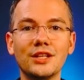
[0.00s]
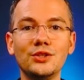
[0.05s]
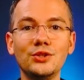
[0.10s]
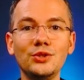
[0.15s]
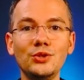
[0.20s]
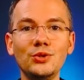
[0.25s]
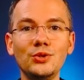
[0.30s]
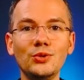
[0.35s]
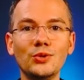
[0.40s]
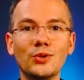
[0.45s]

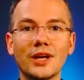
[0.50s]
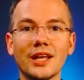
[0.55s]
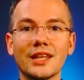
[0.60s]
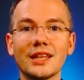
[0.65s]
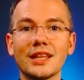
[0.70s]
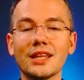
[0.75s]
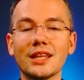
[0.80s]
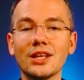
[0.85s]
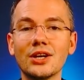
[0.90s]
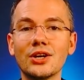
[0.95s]
you can
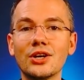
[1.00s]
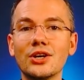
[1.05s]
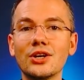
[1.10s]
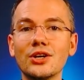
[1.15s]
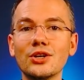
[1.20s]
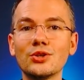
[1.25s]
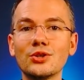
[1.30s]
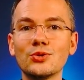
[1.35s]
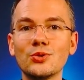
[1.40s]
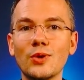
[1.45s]

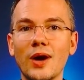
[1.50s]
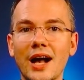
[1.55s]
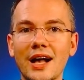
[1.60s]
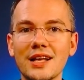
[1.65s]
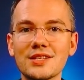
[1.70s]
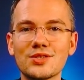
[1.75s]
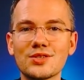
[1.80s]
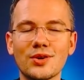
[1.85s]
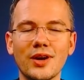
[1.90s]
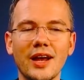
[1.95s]
learn to
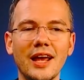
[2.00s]
answer.